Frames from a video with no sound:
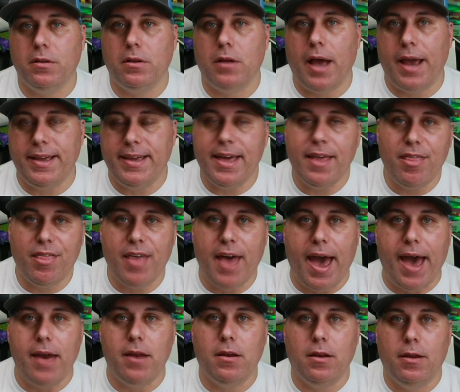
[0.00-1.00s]
I get
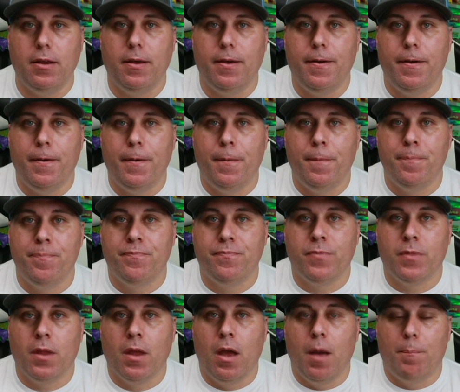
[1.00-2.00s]
that.
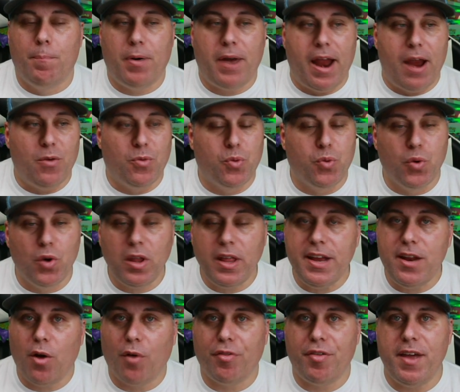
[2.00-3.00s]
But I really
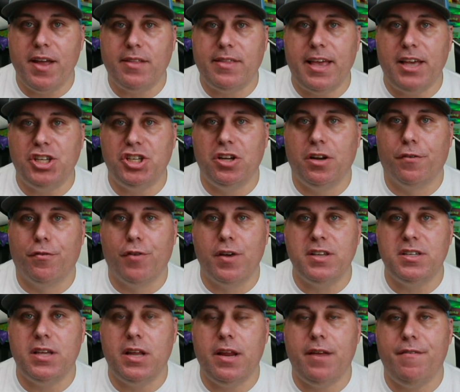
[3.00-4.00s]
don't think they should have
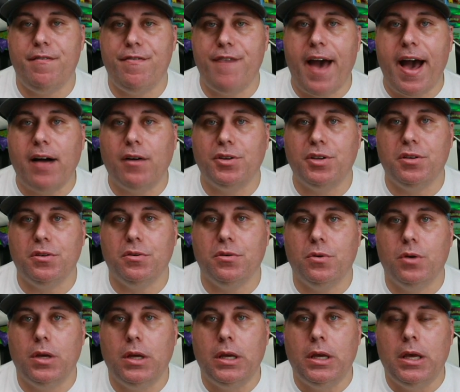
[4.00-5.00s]
risen in value
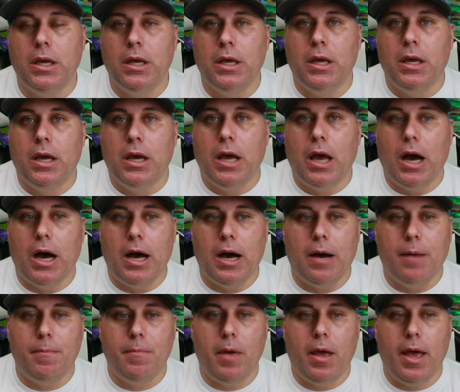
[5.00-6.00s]

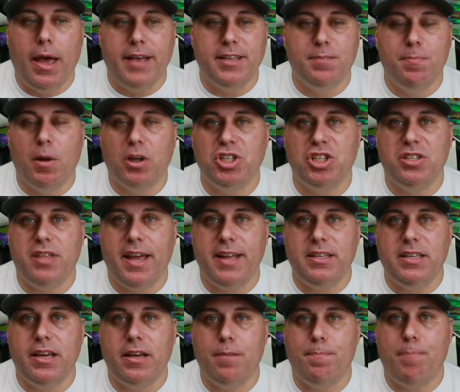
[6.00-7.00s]
as much as they
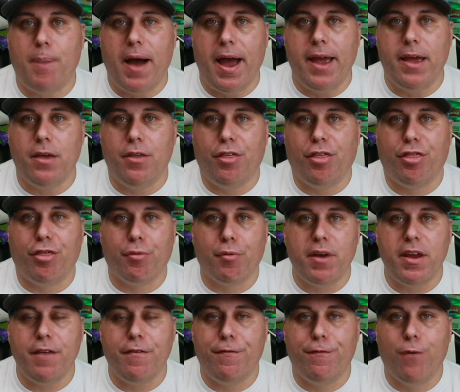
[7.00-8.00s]
did by
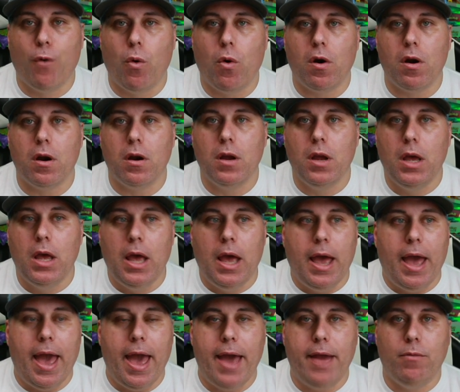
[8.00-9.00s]
3, 4,
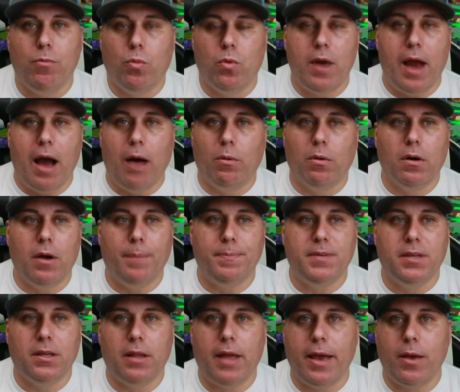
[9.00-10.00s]
and now we're up
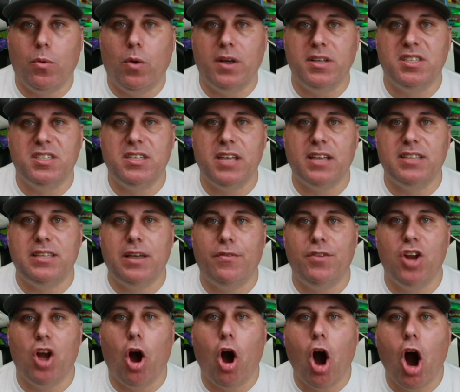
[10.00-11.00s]
to like what,
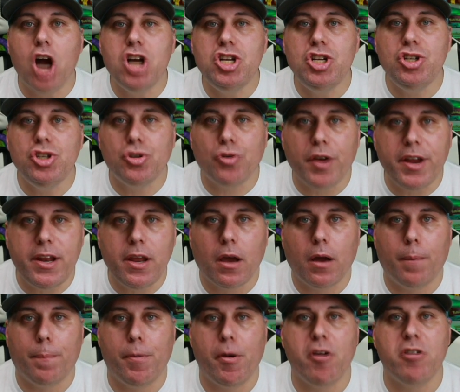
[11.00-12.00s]

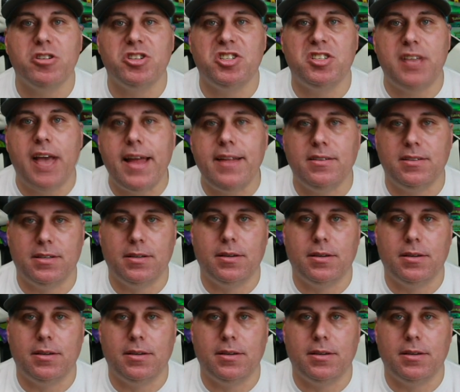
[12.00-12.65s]
600-700%.